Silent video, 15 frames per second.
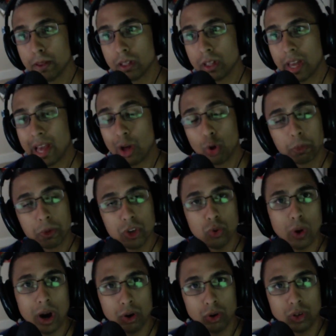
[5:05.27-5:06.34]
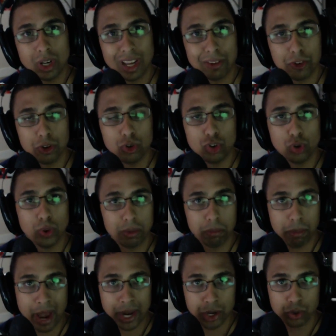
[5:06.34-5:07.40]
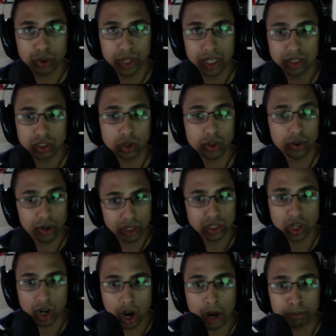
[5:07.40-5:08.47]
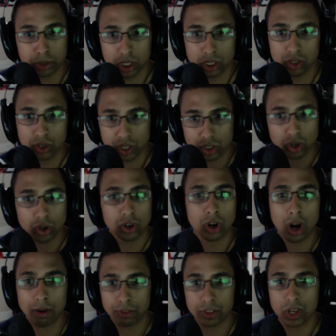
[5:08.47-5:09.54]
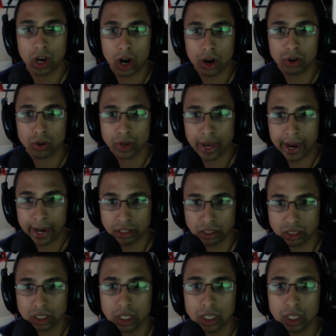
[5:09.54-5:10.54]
help you out if you do it manually. So there is an option. You can turn off the autocast,